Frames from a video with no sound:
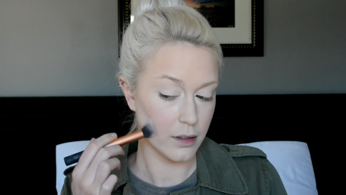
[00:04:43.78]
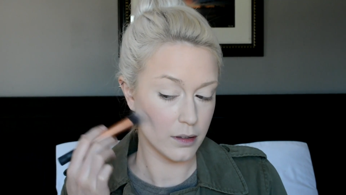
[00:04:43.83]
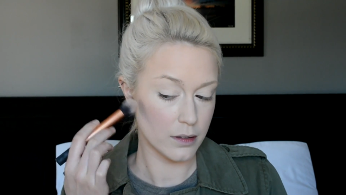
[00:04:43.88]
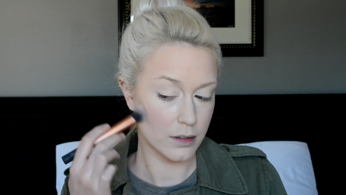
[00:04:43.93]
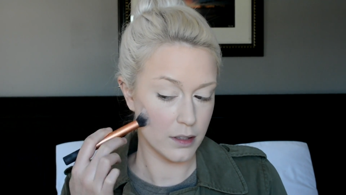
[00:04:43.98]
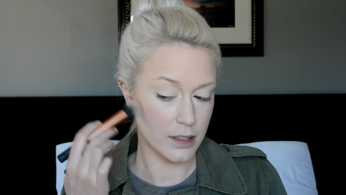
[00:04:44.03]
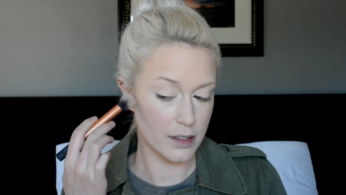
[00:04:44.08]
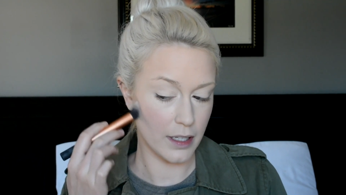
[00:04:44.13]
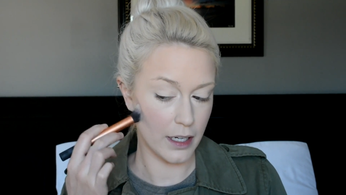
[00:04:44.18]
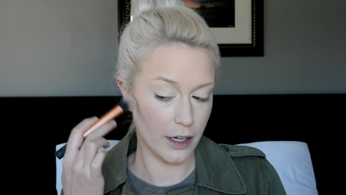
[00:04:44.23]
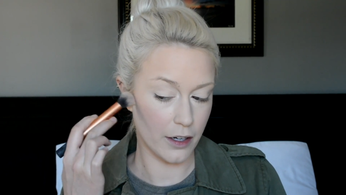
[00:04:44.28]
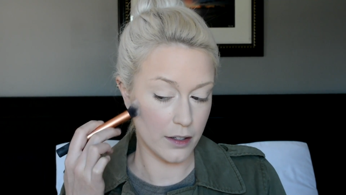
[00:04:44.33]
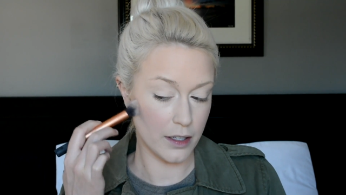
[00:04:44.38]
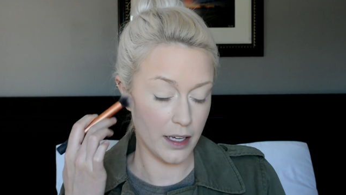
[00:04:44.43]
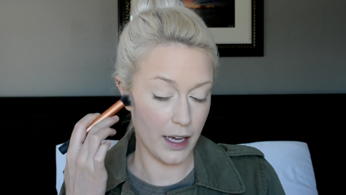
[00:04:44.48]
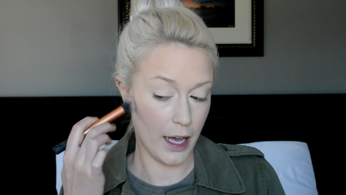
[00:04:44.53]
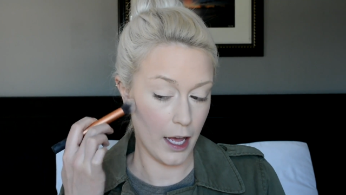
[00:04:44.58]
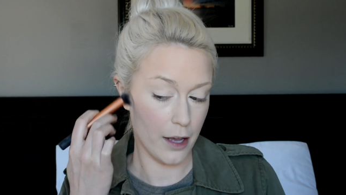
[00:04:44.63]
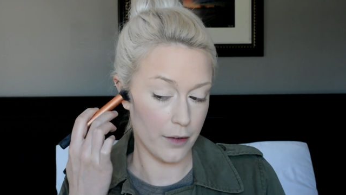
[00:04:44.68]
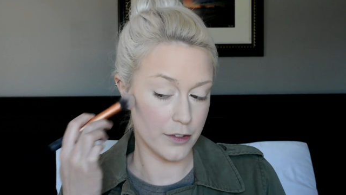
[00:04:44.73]
since I
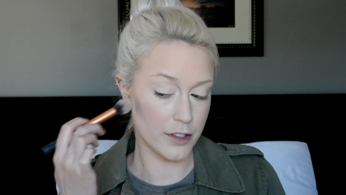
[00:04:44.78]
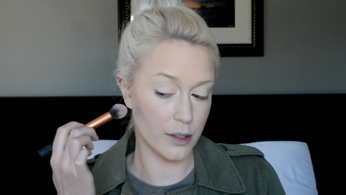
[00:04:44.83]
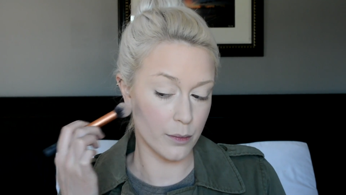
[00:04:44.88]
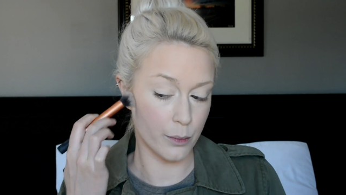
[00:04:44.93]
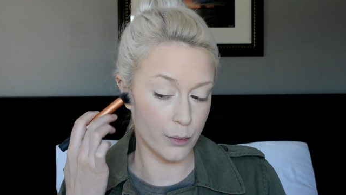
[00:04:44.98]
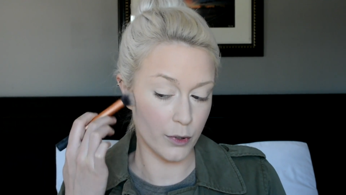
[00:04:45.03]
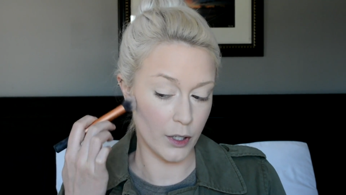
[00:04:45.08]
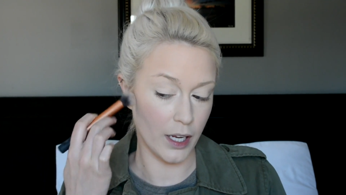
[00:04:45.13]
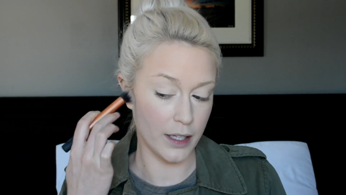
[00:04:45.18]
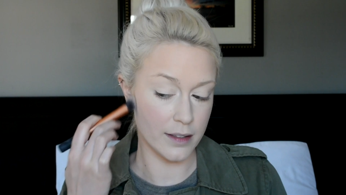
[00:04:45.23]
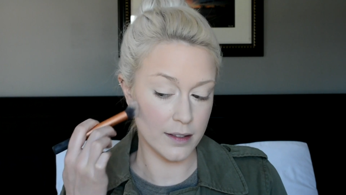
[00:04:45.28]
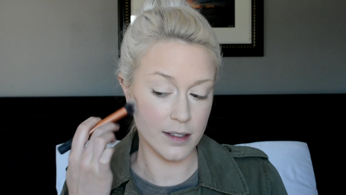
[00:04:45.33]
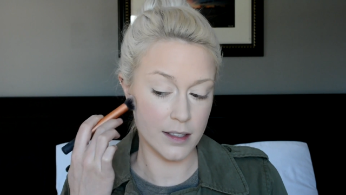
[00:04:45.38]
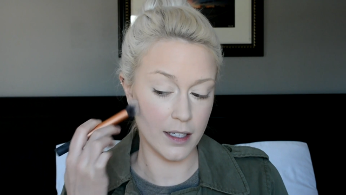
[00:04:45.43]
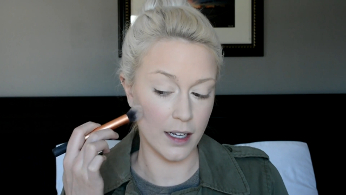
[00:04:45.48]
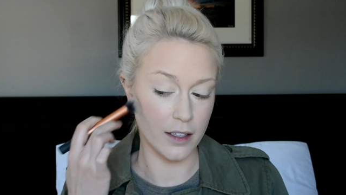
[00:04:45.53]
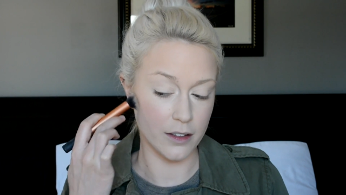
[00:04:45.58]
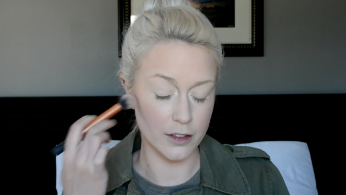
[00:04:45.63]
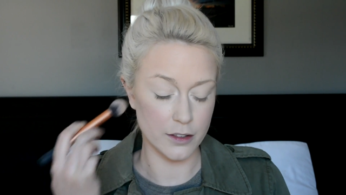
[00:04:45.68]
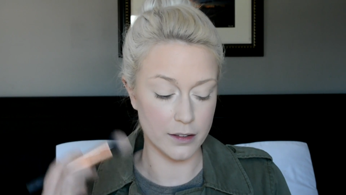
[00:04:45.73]
already have some bronzed
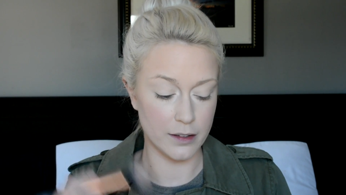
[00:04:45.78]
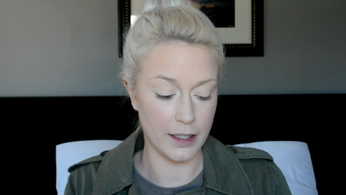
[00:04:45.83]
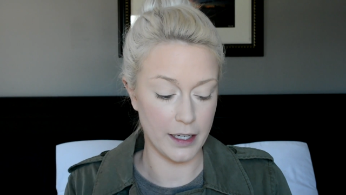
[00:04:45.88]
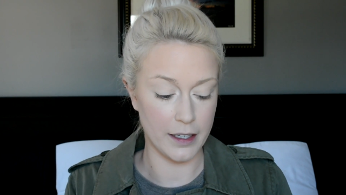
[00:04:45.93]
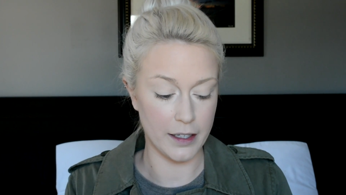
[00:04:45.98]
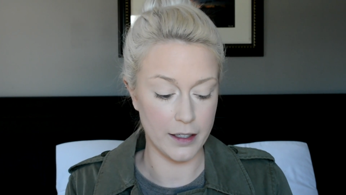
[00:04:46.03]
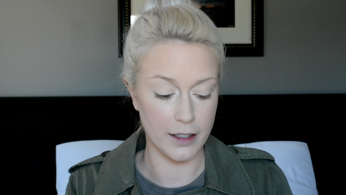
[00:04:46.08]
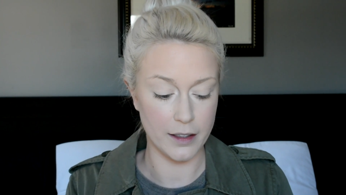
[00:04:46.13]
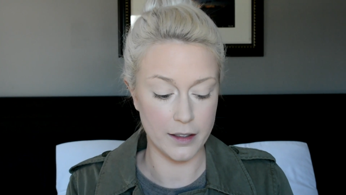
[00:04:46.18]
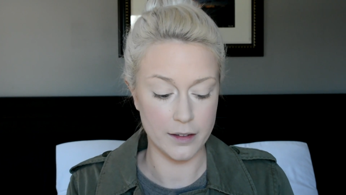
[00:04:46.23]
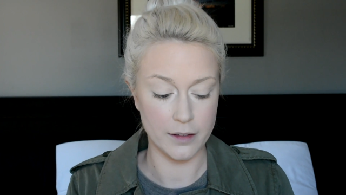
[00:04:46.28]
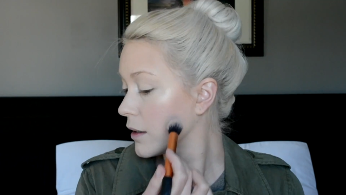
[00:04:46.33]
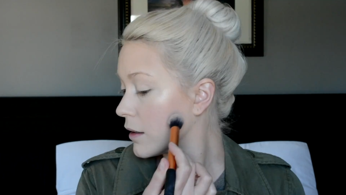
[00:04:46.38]
color there.